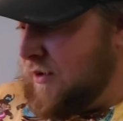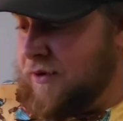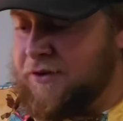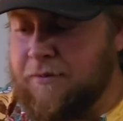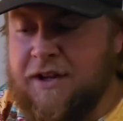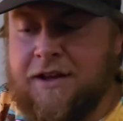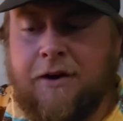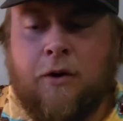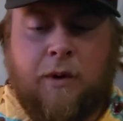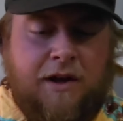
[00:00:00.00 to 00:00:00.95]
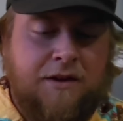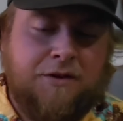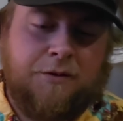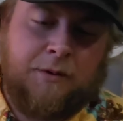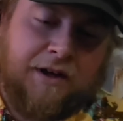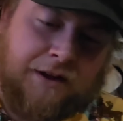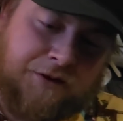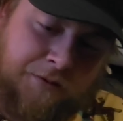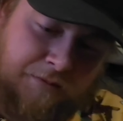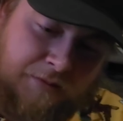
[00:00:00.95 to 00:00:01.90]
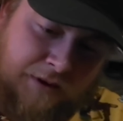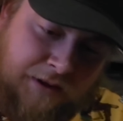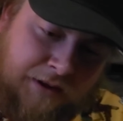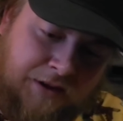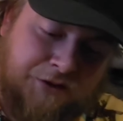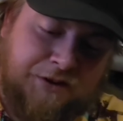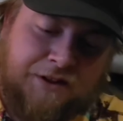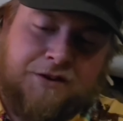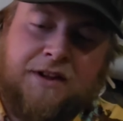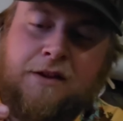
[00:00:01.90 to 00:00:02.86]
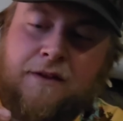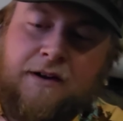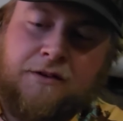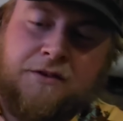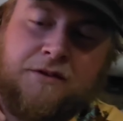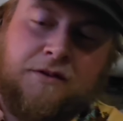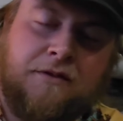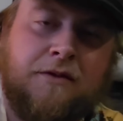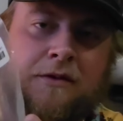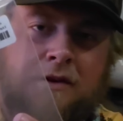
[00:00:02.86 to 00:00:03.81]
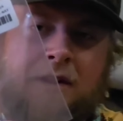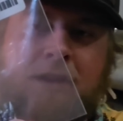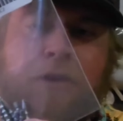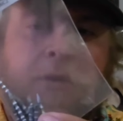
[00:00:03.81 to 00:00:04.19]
some Nico weights. We got some 16th ounce Nico